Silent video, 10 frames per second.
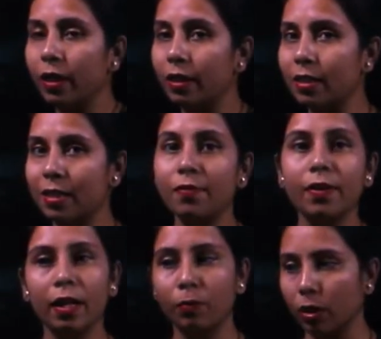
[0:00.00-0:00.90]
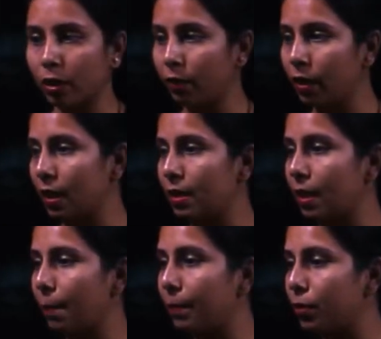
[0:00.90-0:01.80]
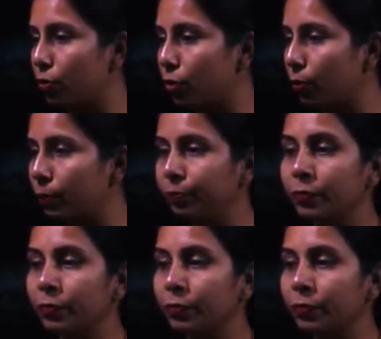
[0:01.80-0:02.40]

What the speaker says: understand when I would give an example to you.